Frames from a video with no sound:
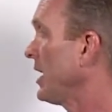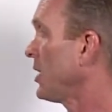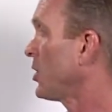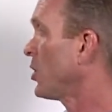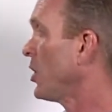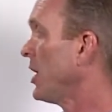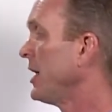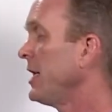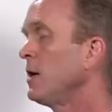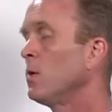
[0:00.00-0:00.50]

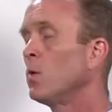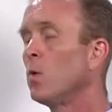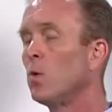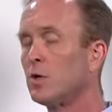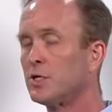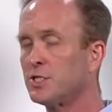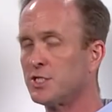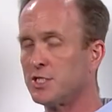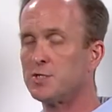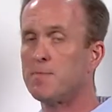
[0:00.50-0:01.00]
Creating
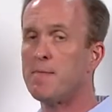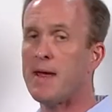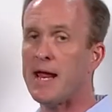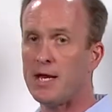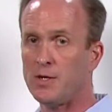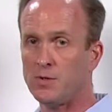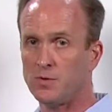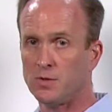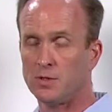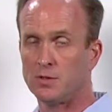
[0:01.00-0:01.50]
orders is
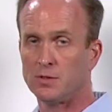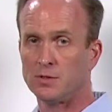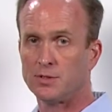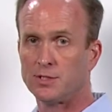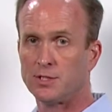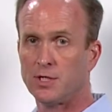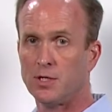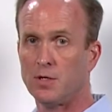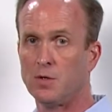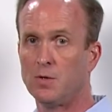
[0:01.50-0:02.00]
manual.
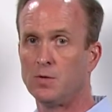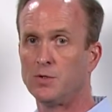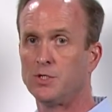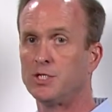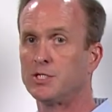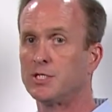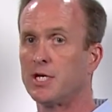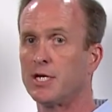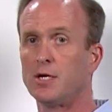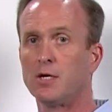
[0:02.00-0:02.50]
So
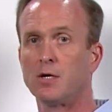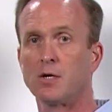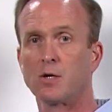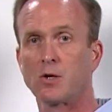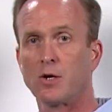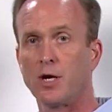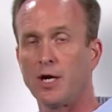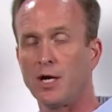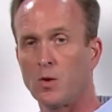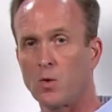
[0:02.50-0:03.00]
just like you're
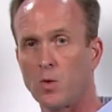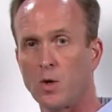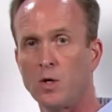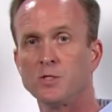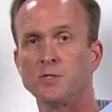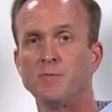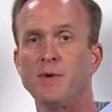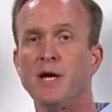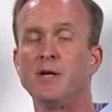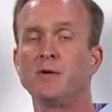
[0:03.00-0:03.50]
creating
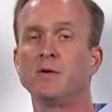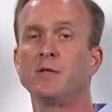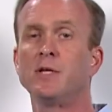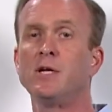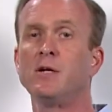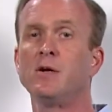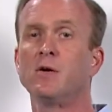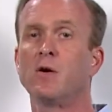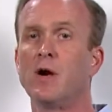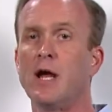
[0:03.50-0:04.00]
quotes
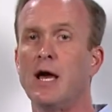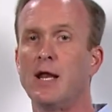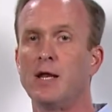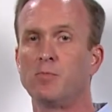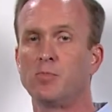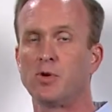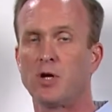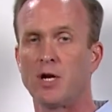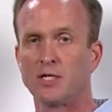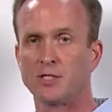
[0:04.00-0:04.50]
manually or
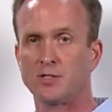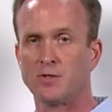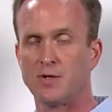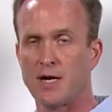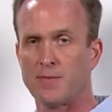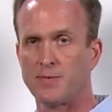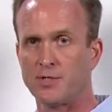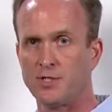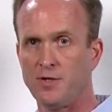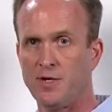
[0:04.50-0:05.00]
adding products to
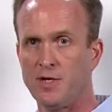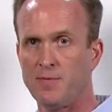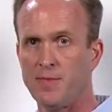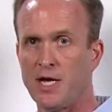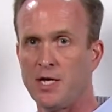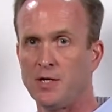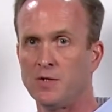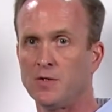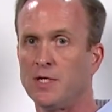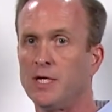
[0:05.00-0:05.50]
an opportunity
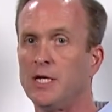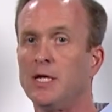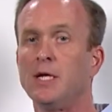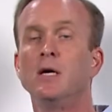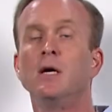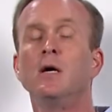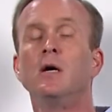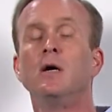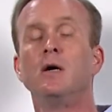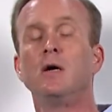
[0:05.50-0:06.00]

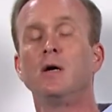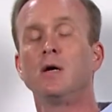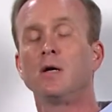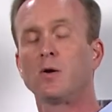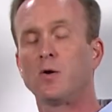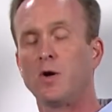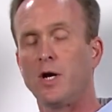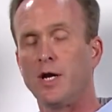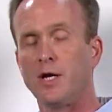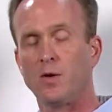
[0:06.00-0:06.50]
manually,
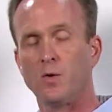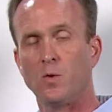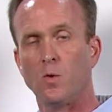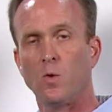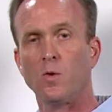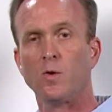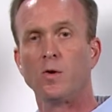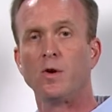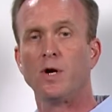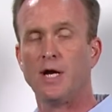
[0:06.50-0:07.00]
creating an
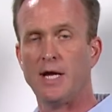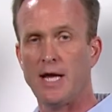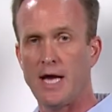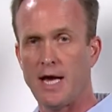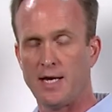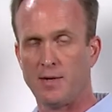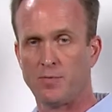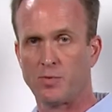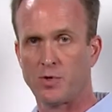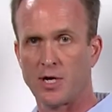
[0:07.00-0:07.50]
order and
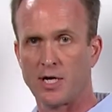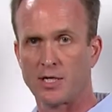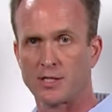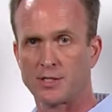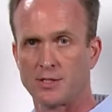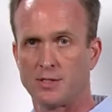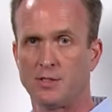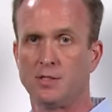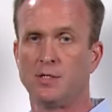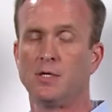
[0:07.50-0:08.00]
adding
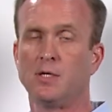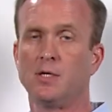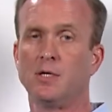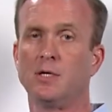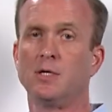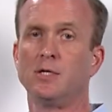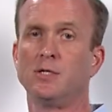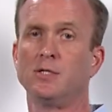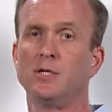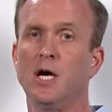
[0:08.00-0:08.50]
products
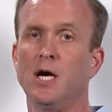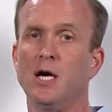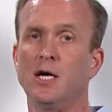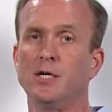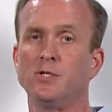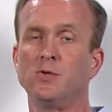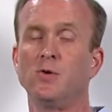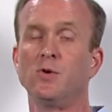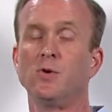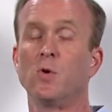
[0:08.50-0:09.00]

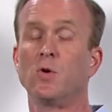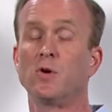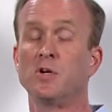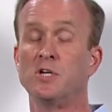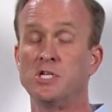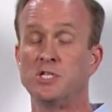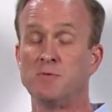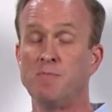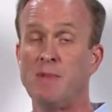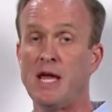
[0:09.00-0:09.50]
to an
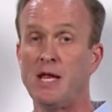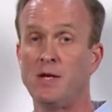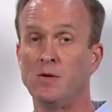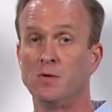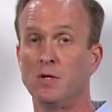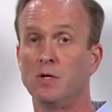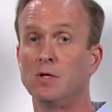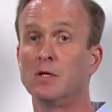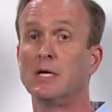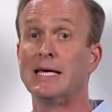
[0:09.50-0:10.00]
order is
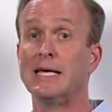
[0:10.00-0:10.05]
manual,